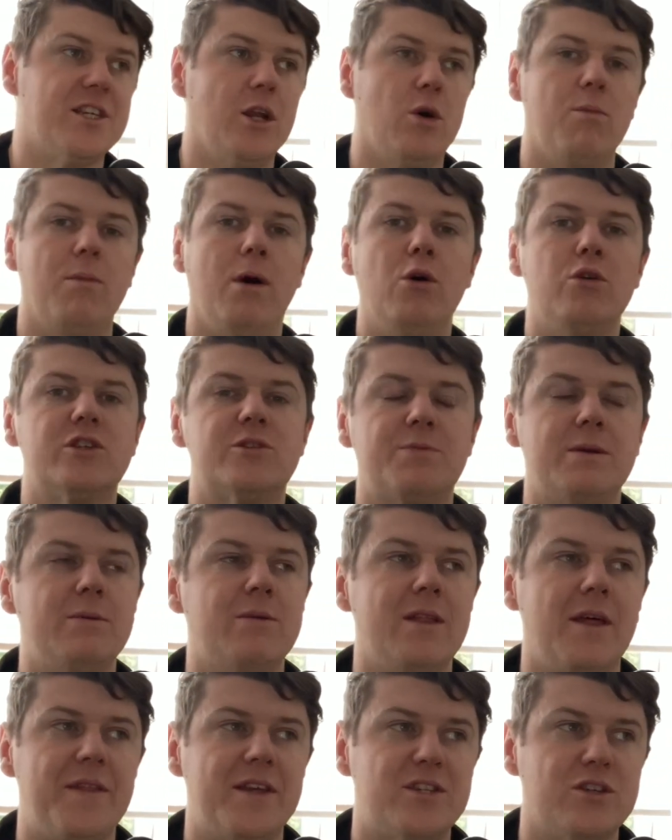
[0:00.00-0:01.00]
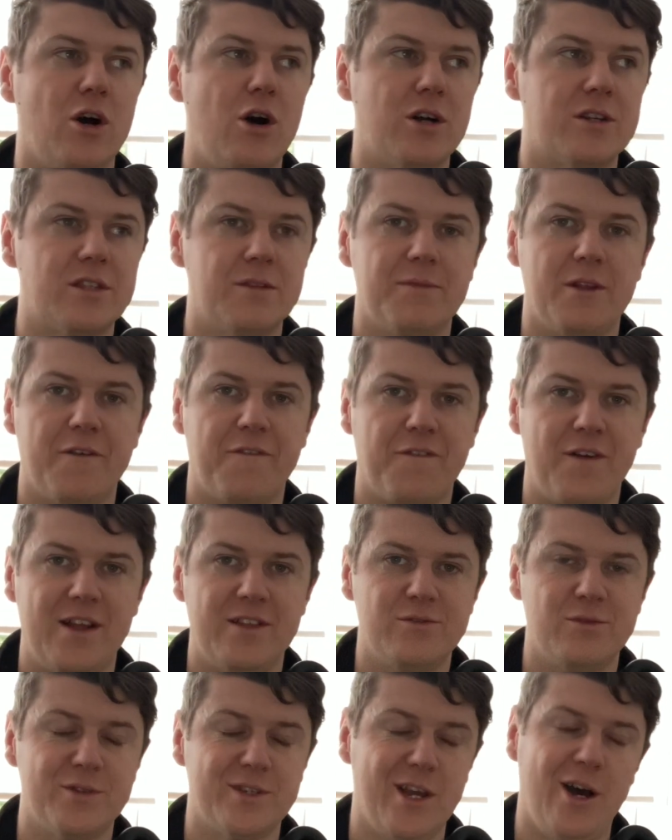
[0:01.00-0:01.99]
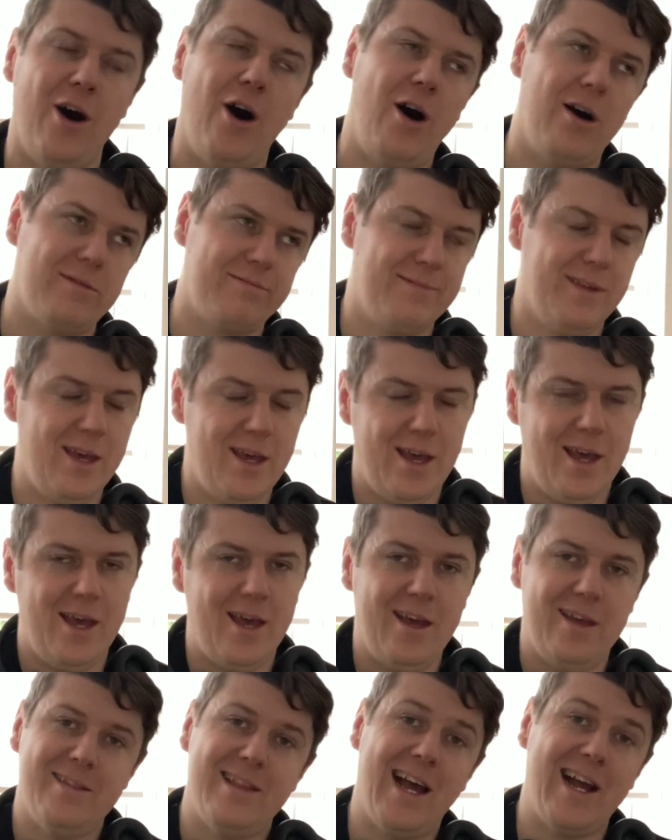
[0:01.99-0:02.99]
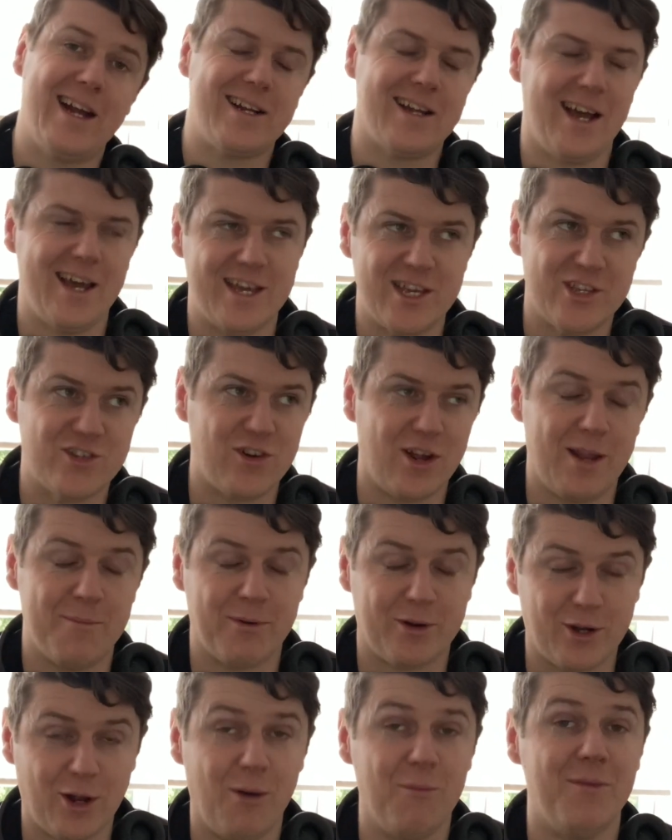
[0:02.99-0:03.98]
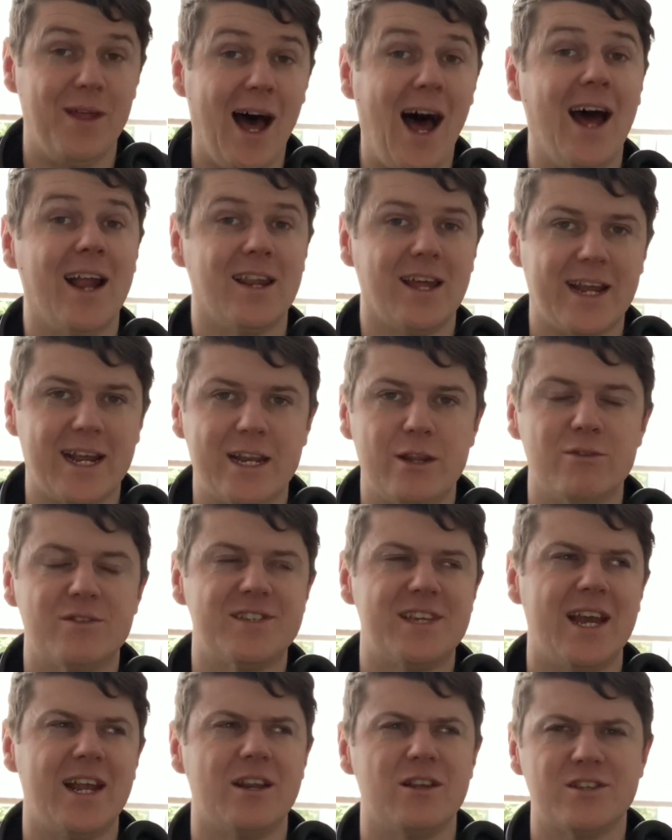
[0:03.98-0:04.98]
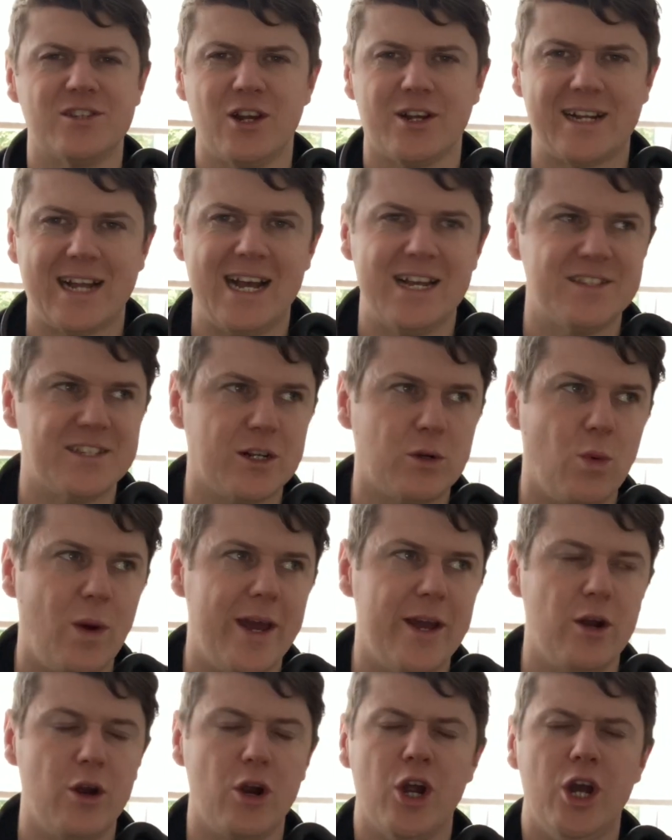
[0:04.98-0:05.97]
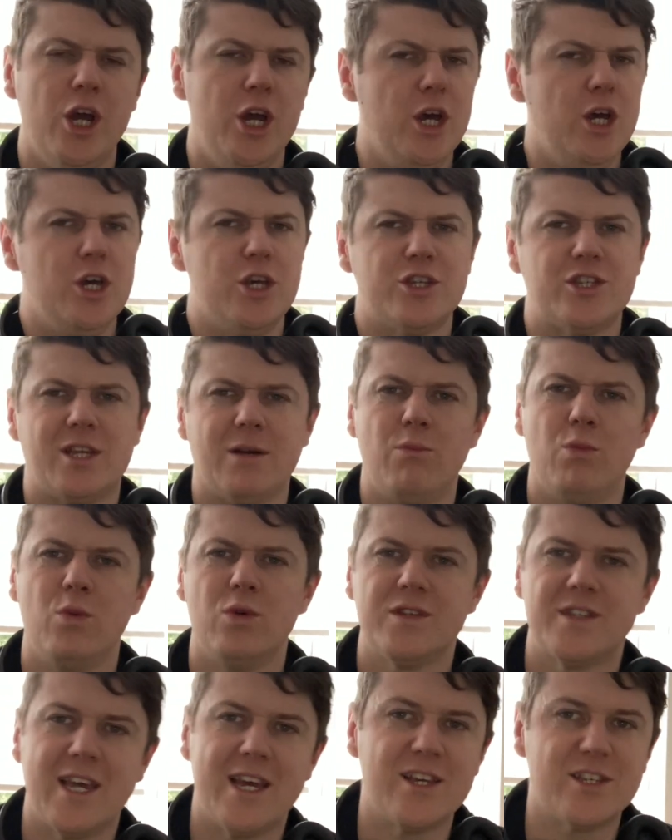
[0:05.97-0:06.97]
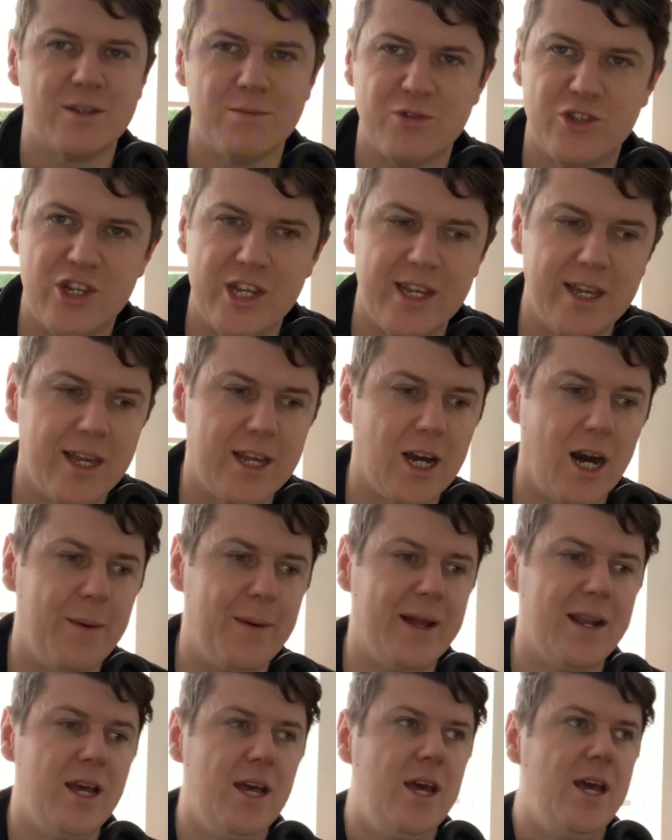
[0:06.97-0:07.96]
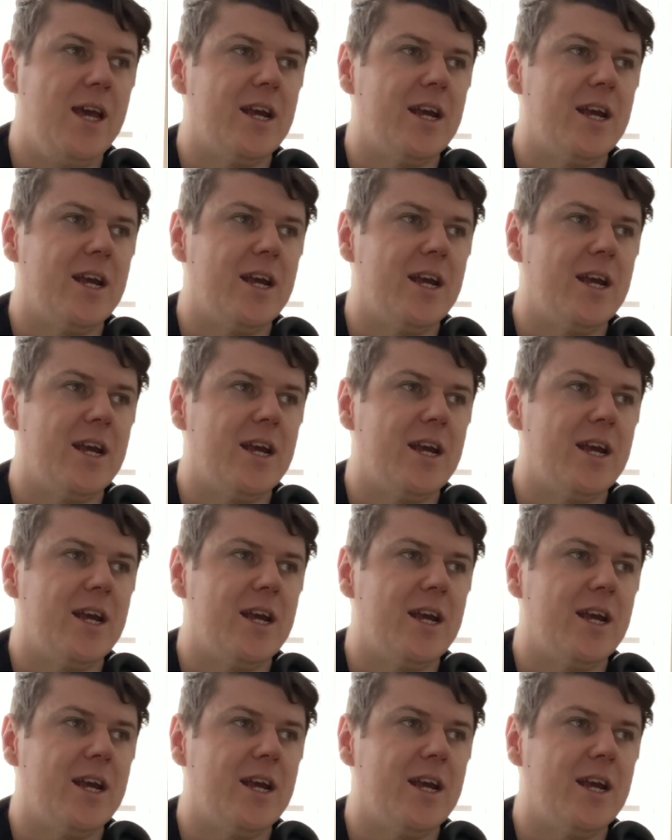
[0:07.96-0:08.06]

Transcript: You know, most people that they talk to, them, their friends will say, oh, that guy, he's trying to become that. Like, and you would say it in a sarcastic way, or someone will say some cheeky comment.